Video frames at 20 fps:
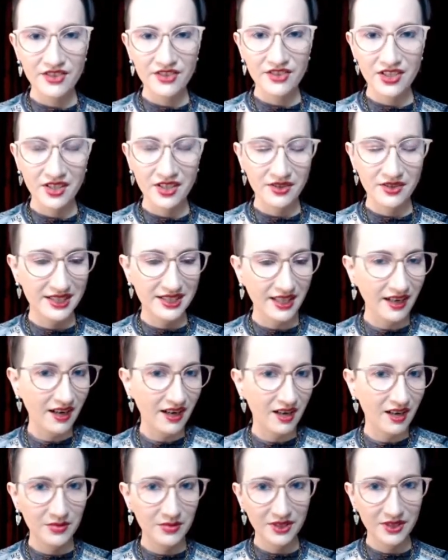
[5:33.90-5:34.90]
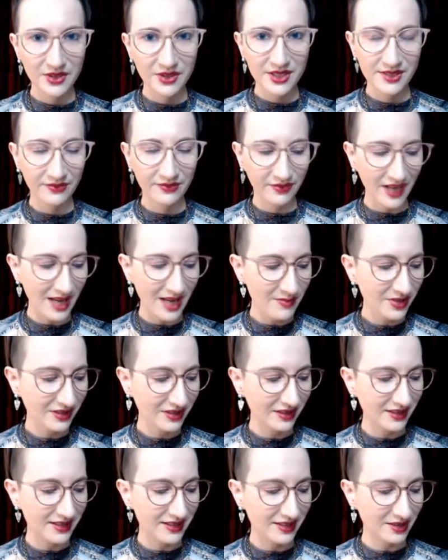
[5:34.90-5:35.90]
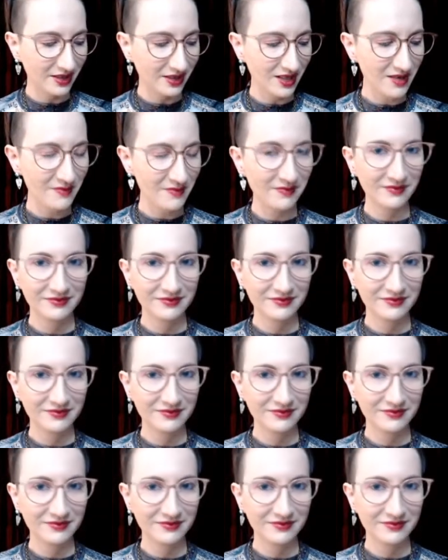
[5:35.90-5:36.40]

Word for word: the new setup. It looks fabulous, Tom.